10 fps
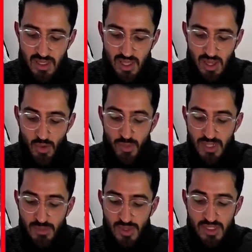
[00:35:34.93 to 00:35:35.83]
I opened a
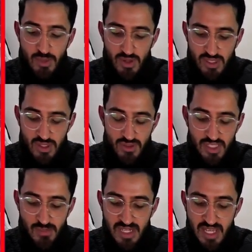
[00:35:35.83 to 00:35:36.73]
booster box and got this
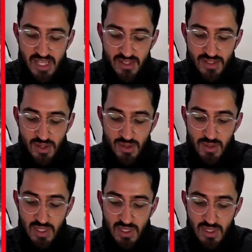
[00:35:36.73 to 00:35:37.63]
many hits. So,
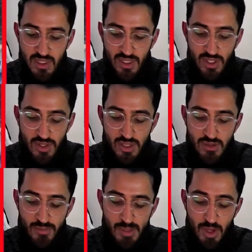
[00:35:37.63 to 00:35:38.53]
you know, you
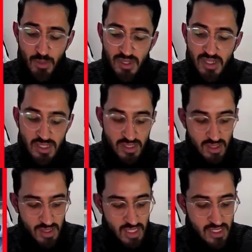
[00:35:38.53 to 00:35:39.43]
people opening this,
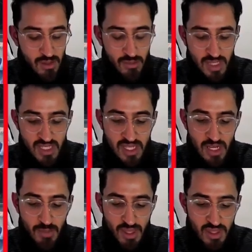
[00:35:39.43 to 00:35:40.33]
this up, this setup,
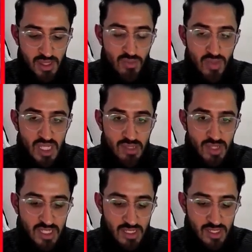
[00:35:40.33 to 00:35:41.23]
I think they're really, really
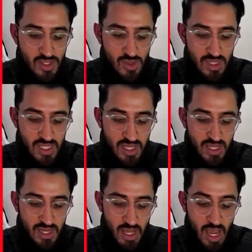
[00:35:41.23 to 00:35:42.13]
going to enjoy it. And
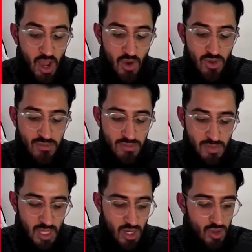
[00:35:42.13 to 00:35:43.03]
I hope
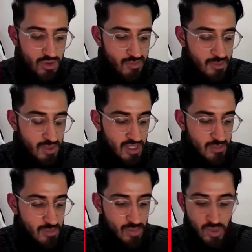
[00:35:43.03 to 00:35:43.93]
a lot of people are going to
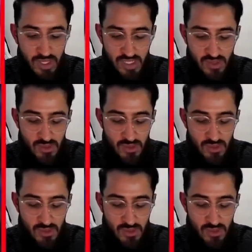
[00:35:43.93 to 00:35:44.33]
be brought into it